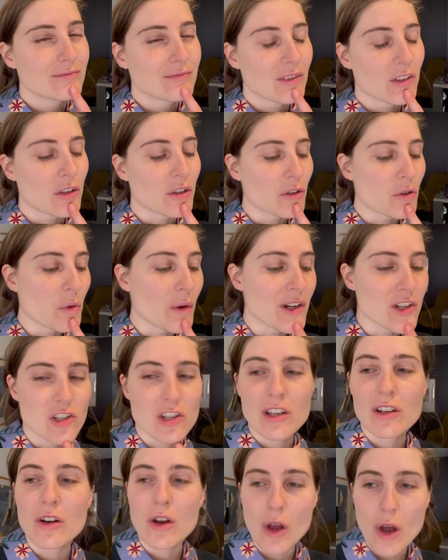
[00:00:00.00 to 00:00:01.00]
Good
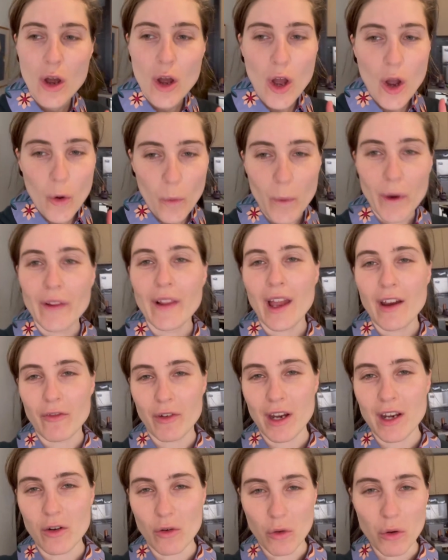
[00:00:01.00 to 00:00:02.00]
question. Will I
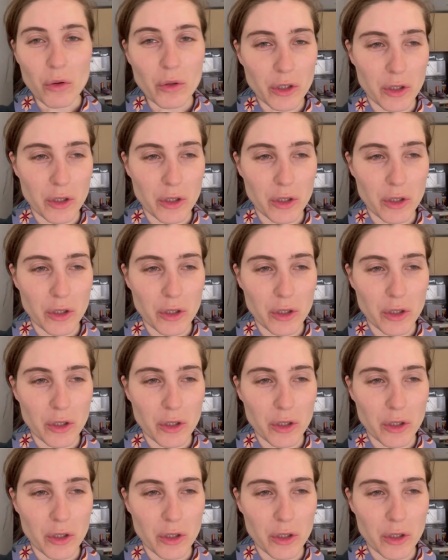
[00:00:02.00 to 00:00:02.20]
read all